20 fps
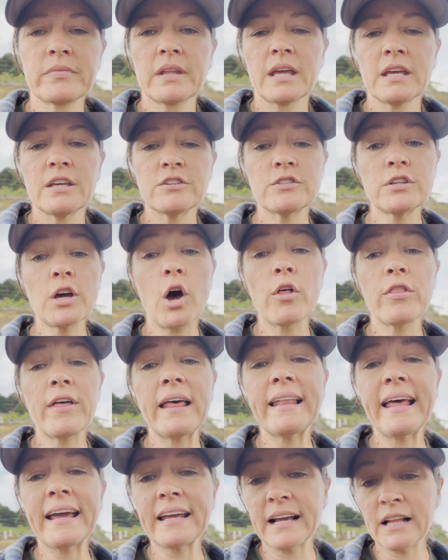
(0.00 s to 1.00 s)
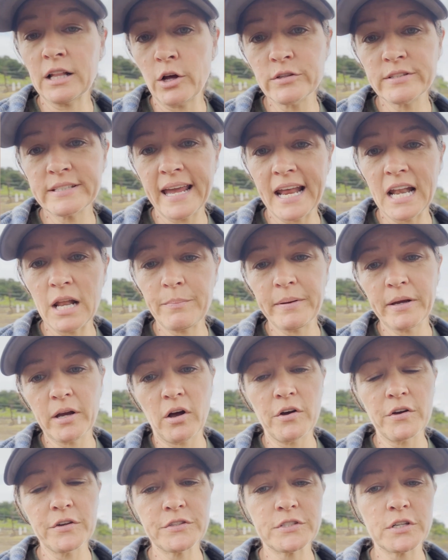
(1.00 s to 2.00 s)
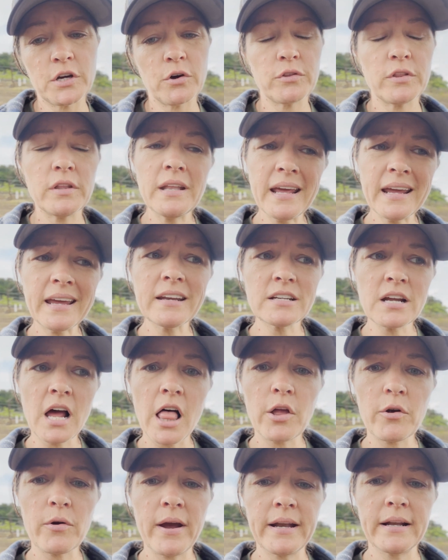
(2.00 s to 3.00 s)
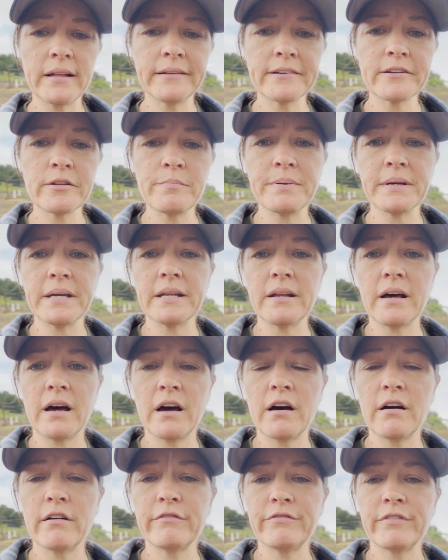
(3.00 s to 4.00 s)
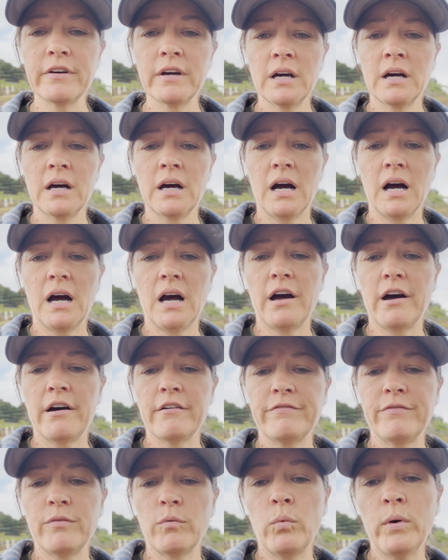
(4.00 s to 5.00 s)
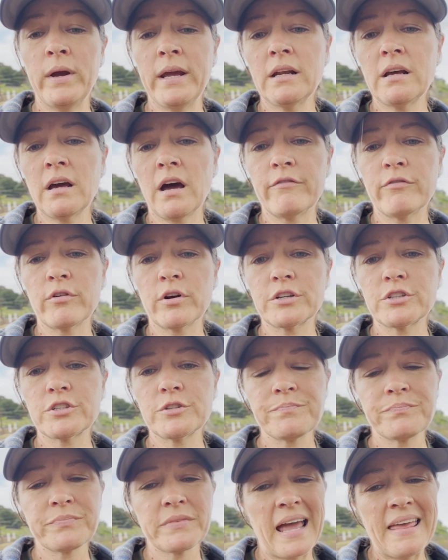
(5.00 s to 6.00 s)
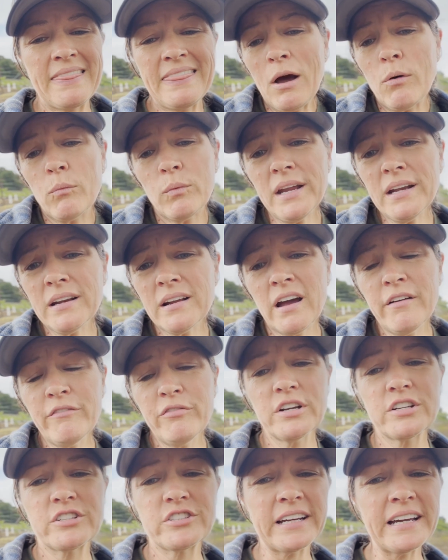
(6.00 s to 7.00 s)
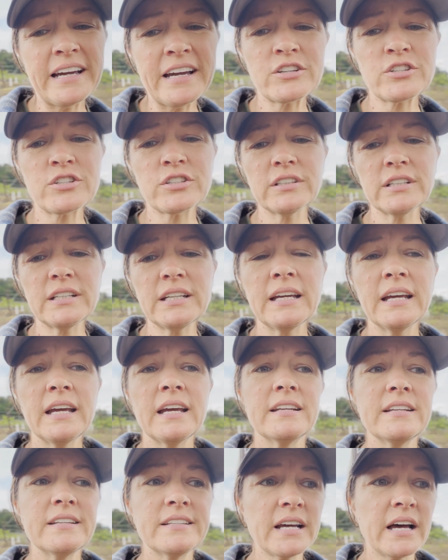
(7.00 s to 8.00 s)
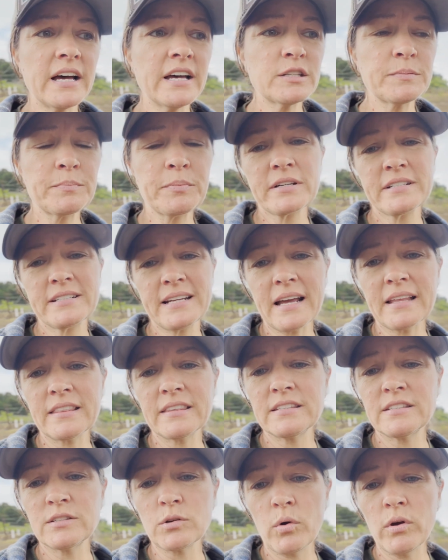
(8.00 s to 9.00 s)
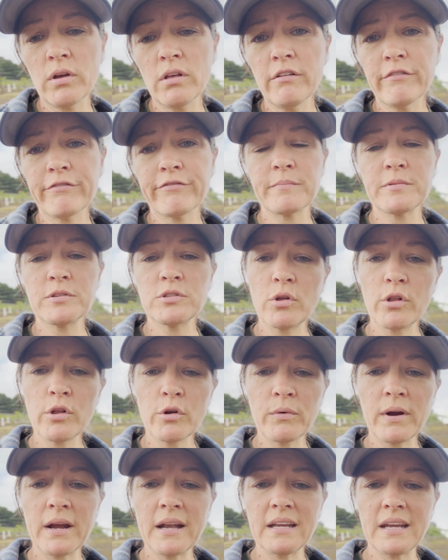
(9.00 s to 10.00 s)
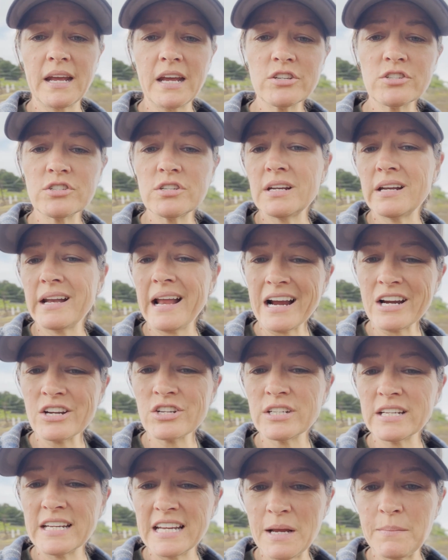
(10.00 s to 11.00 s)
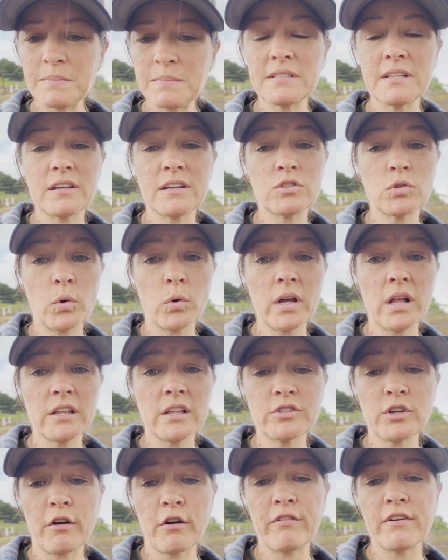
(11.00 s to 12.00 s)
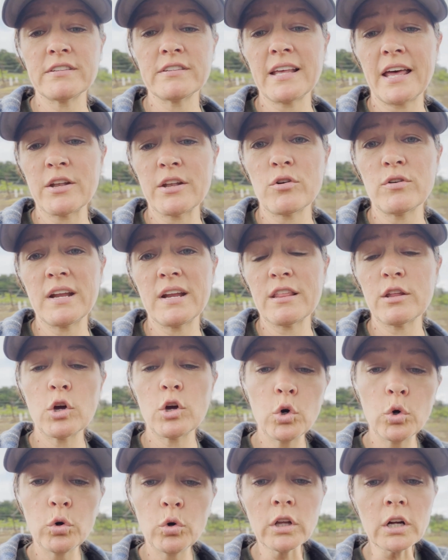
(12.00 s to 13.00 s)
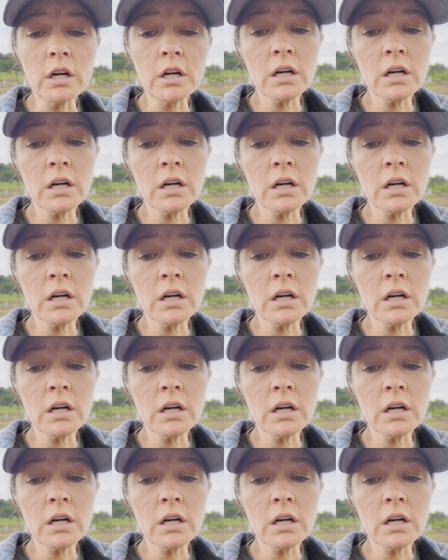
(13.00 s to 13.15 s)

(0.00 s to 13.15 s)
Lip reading: So they like a closed canopy also. Then they can tolerate a little bit of weed coverage. And that weed coverage actually does protect the soil from solar radiation. It actually keeps the soil surface underneath cooler,